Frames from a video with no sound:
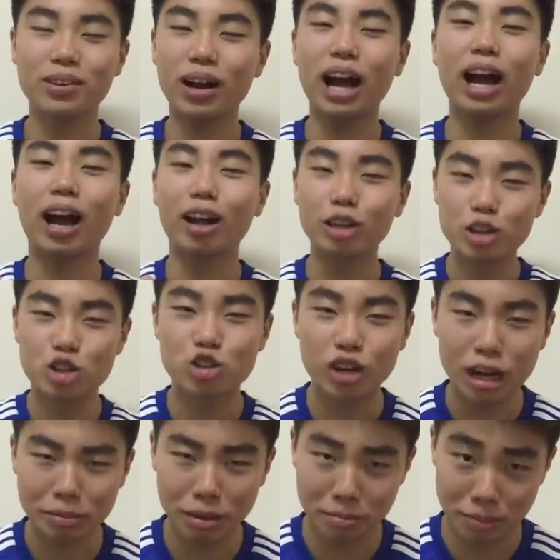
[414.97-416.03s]
I'll
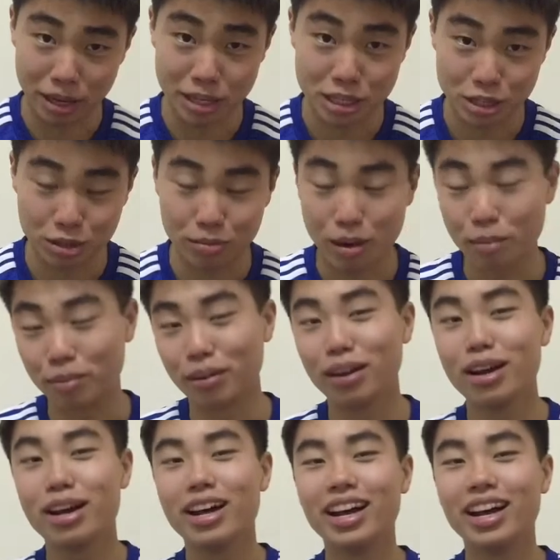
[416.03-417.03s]
try my best to remember.